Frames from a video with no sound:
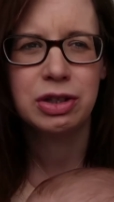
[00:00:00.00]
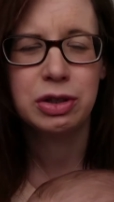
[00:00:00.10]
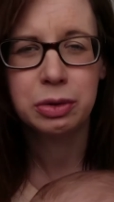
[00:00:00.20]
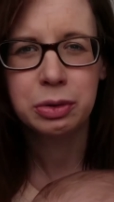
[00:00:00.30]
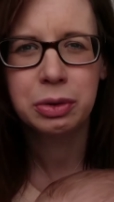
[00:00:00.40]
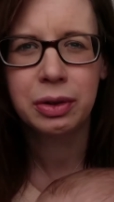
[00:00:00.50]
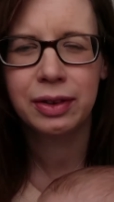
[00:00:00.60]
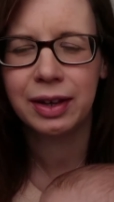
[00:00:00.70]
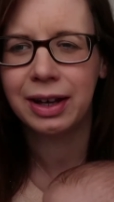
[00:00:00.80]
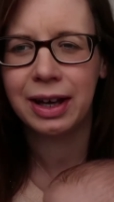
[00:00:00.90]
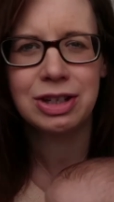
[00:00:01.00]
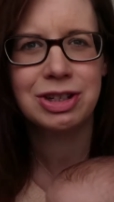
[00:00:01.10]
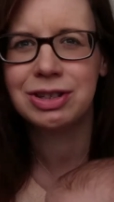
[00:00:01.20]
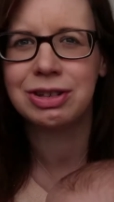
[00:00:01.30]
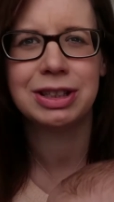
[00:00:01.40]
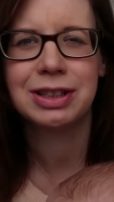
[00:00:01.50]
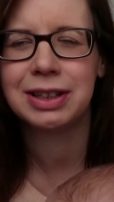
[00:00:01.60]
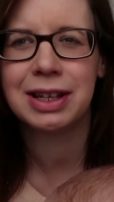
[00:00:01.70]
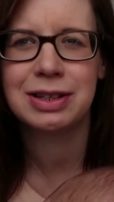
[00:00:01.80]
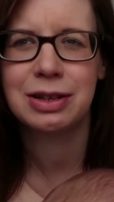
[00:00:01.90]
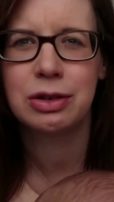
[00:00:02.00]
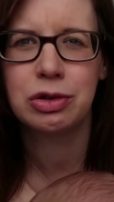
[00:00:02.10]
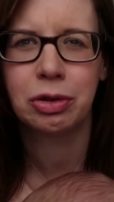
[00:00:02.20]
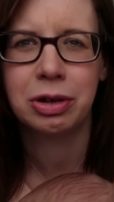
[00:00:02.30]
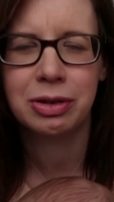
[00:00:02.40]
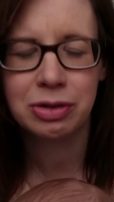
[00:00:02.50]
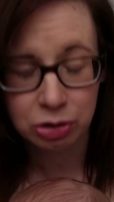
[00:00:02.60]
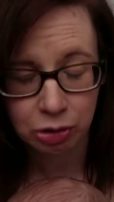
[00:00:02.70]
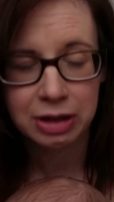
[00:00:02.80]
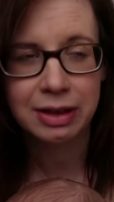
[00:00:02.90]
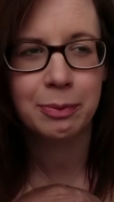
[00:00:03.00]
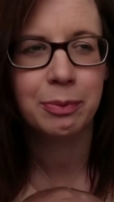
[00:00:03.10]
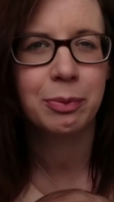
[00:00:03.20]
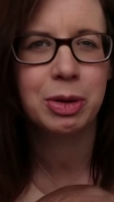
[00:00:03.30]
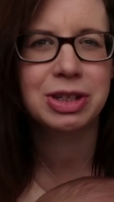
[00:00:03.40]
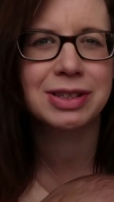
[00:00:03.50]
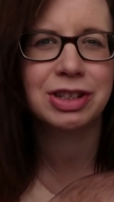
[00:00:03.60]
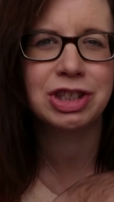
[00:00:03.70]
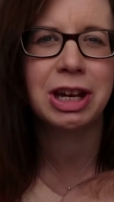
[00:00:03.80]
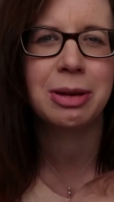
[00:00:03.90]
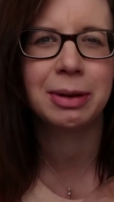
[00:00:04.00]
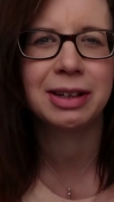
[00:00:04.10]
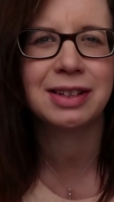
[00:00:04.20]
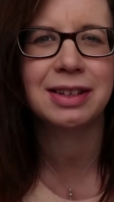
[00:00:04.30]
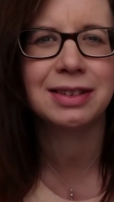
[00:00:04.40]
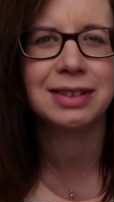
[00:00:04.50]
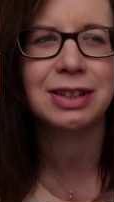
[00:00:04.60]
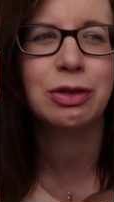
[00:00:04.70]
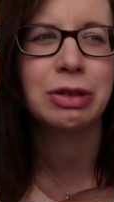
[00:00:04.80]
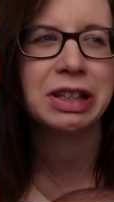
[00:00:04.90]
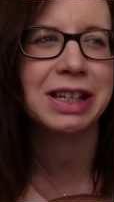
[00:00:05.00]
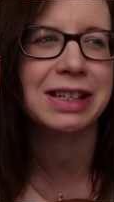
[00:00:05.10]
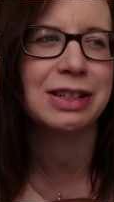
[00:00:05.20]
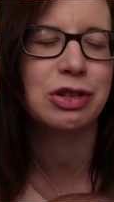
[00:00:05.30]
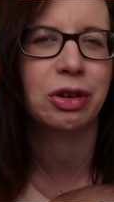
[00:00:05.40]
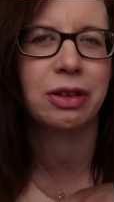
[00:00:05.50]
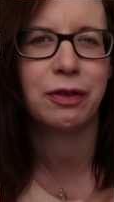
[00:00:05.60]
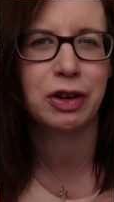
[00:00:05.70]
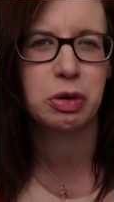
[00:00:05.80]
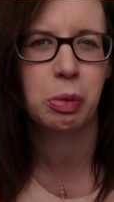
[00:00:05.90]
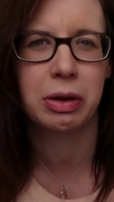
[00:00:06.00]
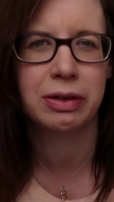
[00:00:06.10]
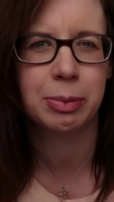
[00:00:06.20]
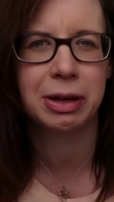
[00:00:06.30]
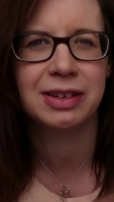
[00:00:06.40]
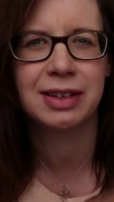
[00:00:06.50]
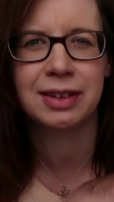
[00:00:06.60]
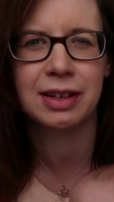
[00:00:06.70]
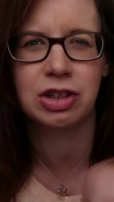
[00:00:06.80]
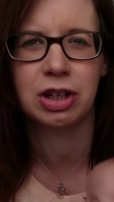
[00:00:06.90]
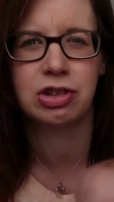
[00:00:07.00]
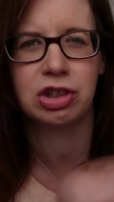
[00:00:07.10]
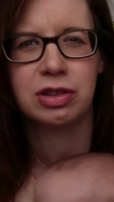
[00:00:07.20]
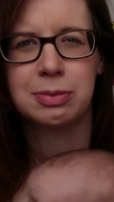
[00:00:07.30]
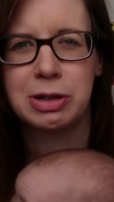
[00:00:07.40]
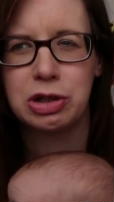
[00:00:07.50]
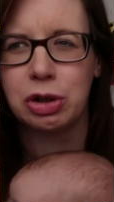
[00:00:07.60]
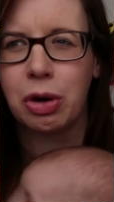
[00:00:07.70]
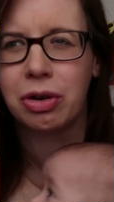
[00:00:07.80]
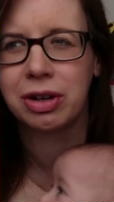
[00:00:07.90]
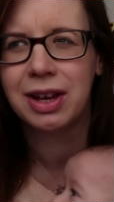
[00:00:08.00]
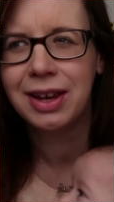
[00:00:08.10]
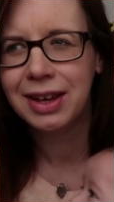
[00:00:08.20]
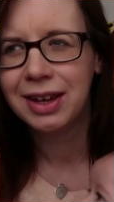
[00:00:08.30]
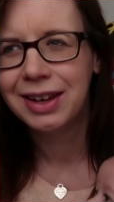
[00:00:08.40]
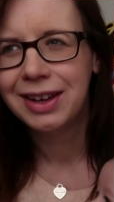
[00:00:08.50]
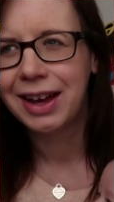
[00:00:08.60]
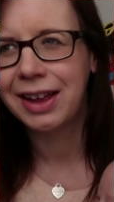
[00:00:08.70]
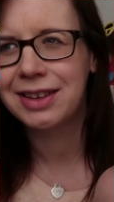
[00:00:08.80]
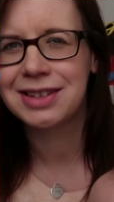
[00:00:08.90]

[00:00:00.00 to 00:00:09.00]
do that I just really didn't get to enjoy them, which is a shame because you don't really get to enjoy the first ones because it's such an adjustment shock. And